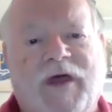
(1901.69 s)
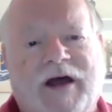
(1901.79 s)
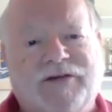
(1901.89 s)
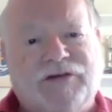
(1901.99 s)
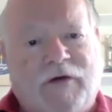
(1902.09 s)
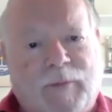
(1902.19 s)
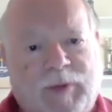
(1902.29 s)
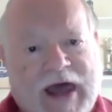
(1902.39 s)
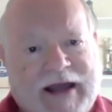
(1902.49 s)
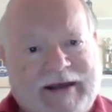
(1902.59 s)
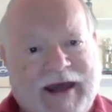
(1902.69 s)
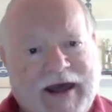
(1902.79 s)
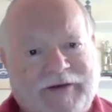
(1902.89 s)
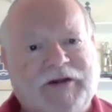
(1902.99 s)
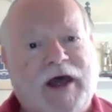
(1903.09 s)
I saw the black
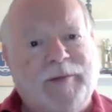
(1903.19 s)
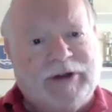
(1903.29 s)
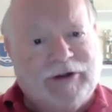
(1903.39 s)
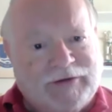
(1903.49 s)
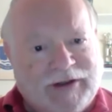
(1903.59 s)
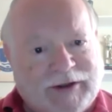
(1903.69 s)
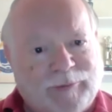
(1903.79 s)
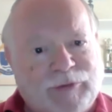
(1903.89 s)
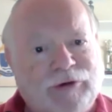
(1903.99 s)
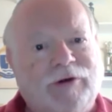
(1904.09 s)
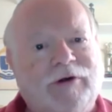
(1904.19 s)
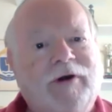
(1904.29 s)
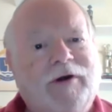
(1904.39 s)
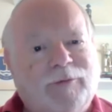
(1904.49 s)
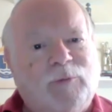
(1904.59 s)
cat typing on that computer.
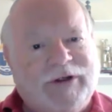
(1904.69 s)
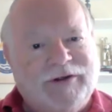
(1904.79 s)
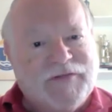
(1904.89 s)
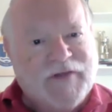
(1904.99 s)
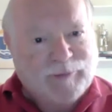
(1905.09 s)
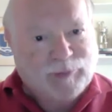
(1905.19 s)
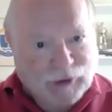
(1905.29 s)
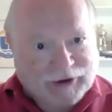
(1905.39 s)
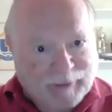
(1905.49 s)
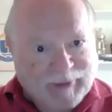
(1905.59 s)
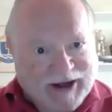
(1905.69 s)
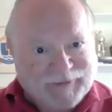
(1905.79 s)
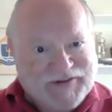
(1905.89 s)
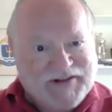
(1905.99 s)
When does that book come out?